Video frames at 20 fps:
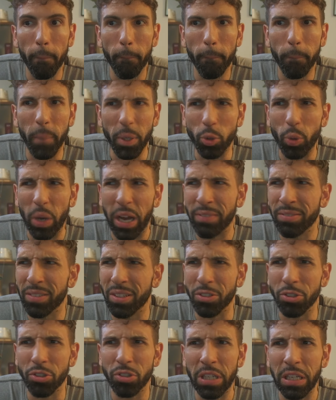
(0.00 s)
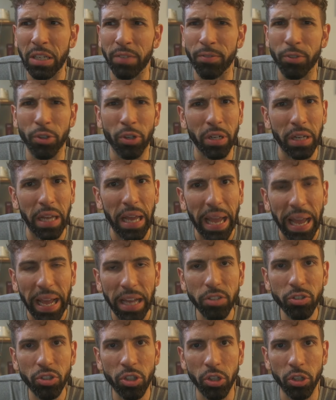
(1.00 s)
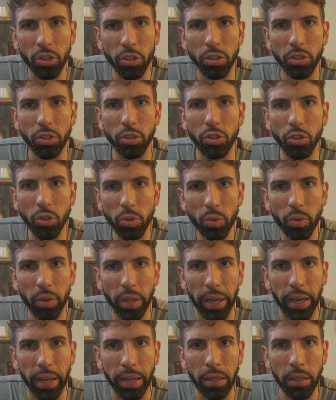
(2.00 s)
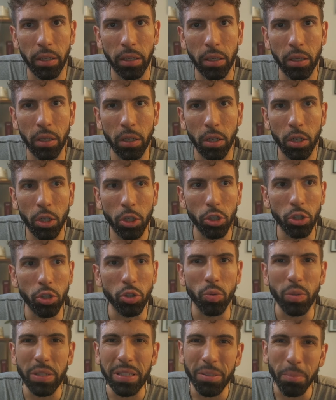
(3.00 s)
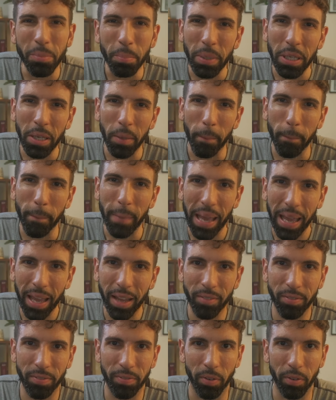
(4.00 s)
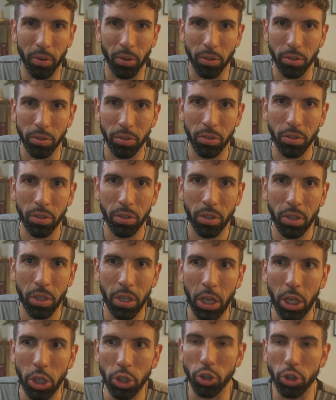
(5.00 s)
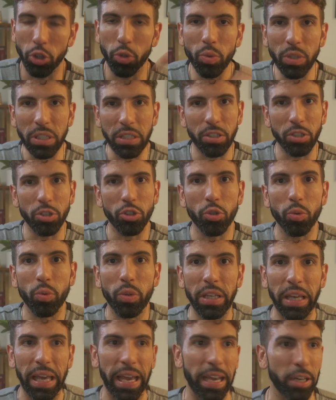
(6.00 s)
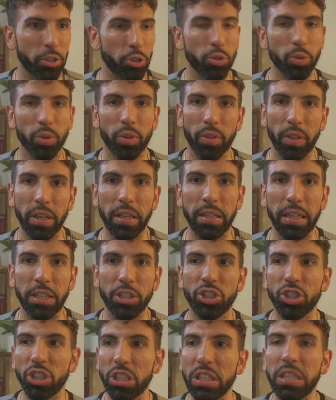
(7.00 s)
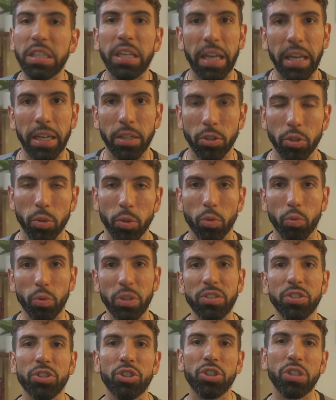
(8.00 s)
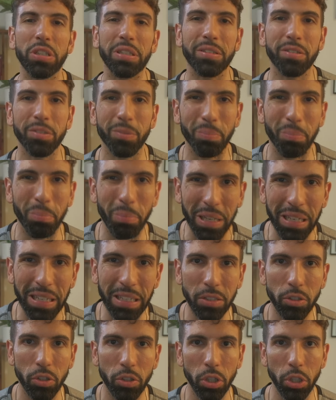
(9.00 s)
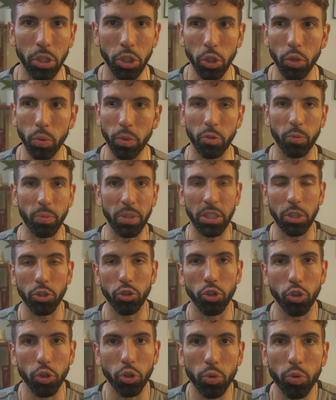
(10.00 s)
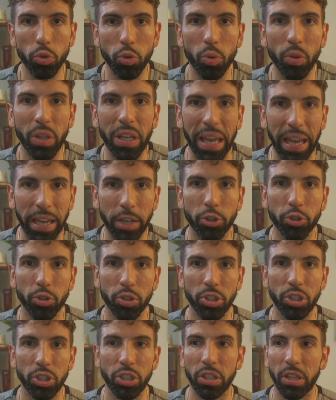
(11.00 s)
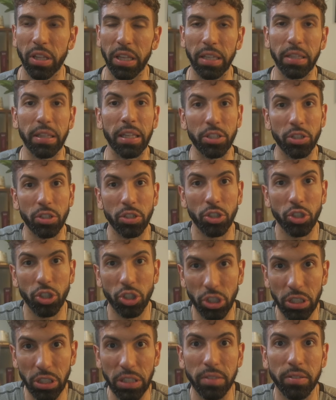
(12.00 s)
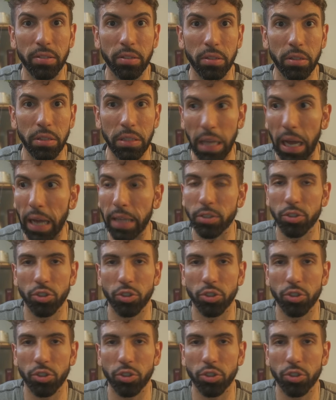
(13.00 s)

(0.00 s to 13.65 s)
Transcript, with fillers: But you have to understand if you're going to ask her to do that, you need to be a man first you need to do the extra thing that she can't do. The reason she's submitting to you is because you do the extra thing that she's not